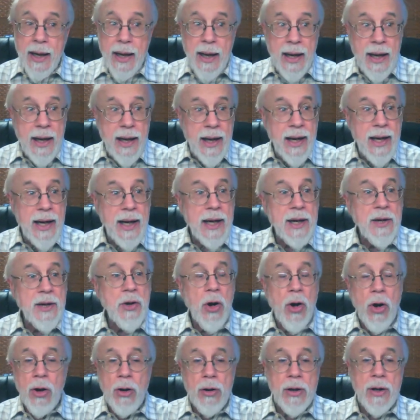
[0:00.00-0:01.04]
And
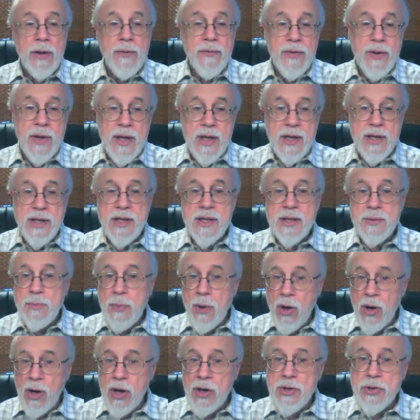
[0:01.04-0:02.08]
all of these
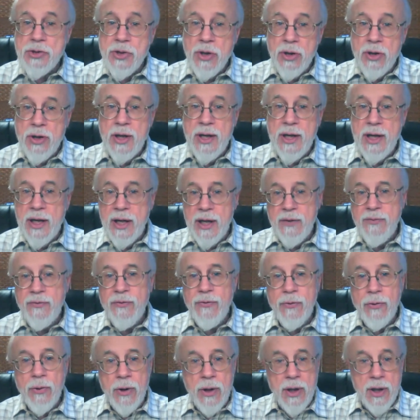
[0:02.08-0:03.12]
parts are needed
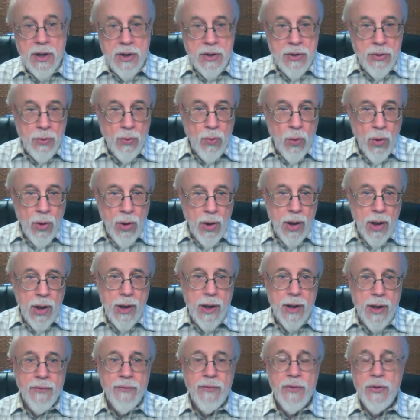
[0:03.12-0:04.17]
for it to
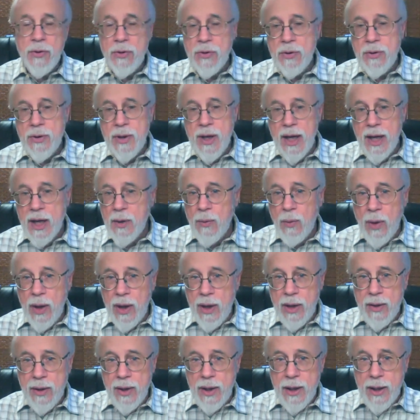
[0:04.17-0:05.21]
work. If you take
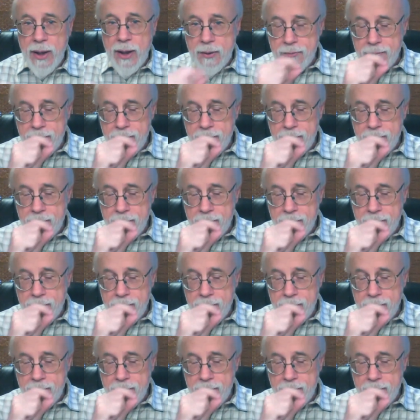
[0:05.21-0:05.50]
away the